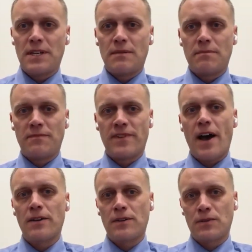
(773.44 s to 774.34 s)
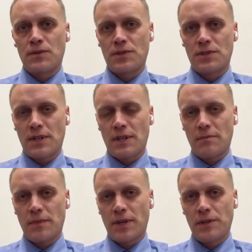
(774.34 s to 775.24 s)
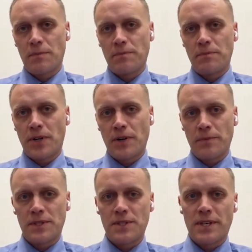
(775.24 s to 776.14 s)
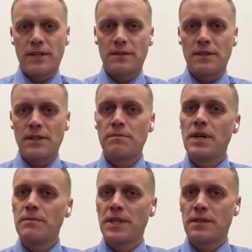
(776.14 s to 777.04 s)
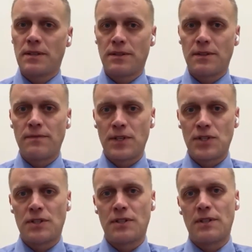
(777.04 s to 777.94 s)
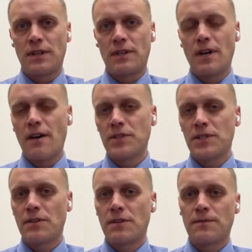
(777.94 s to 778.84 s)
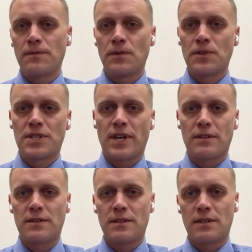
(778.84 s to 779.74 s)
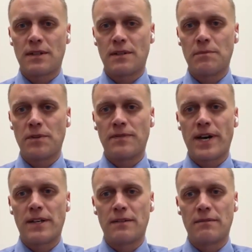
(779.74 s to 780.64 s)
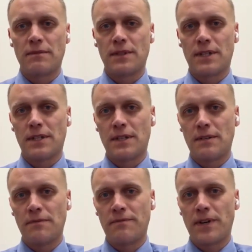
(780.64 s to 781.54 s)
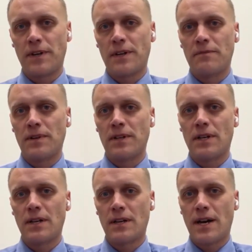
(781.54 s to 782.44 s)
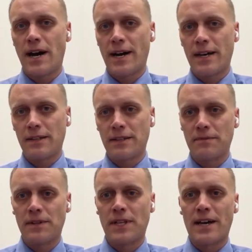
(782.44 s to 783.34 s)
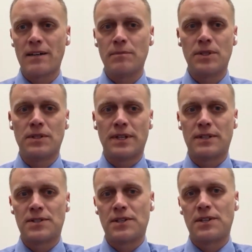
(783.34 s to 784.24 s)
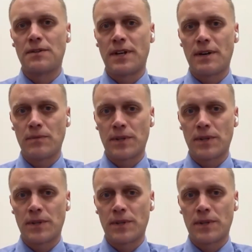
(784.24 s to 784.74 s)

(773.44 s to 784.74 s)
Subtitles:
team values our department's kind of commitment and their vision, and obviously their foresight in providing a very highly reliable and secure